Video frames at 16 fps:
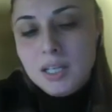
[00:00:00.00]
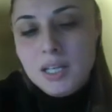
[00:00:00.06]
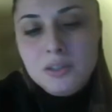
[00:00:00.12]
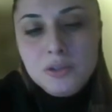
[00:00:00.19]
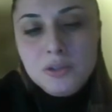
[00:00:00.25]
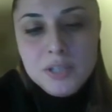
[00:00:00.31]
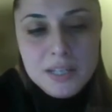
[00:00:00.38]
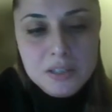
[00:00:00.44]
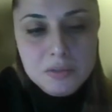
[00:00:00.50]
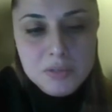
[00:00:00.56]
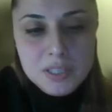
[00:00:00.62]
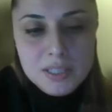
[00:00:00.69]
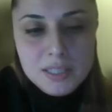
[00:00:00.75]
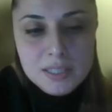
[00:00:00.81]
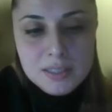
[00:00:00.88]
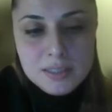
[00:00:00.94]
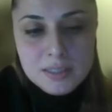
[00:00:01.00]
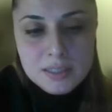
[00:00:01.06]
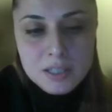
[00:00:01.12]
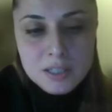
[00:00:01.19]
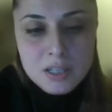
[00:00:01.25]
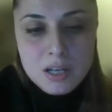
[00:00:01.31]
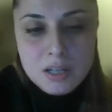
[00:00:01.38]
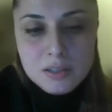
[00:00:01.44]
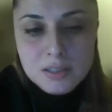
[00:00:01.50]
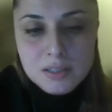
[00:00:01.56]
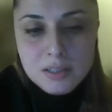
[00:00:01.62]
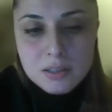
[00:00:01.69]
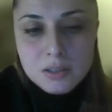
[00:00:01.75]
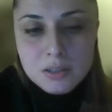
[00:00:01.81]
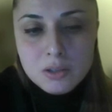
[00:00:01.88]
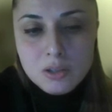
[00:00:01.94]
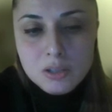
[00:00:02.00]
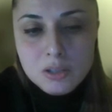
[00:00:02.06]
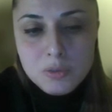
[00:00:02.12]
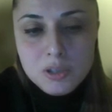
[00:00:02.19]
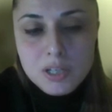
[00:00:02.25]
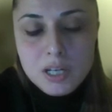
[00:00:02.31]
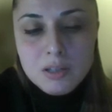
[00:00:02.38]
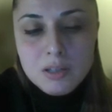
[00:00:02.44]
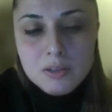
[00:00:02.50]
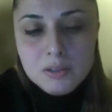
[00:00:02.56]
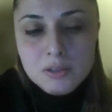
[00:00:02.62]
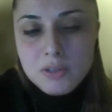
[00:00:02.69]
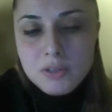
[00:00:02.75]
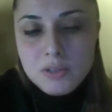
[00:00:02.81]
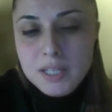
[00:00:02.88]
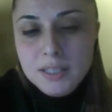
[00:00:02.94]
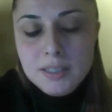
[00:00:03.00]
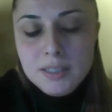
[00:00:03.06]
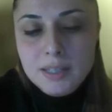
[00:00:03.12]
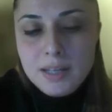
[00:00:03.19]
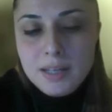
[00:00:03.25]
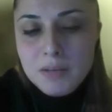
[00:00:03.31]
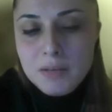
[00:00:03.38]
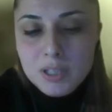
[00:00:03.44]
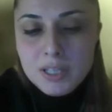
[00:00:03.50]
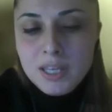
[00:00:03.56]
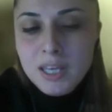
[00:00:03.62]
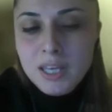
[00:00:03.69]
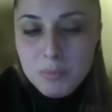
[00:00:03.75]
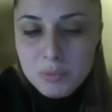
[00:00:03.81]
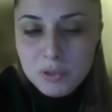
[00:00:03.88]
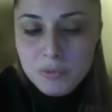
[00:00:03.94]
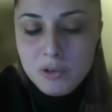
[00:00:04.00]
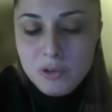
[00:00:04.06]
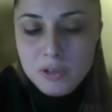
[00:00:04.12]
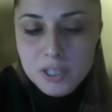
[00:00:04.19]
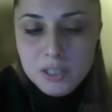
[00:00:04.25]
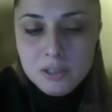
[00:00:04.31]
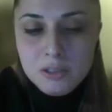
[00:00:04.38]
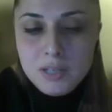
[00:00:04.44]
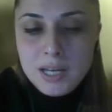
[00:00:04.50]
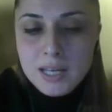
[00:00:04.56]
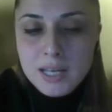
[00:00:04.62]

And together with this constant cross-product constraint that I will keep referring to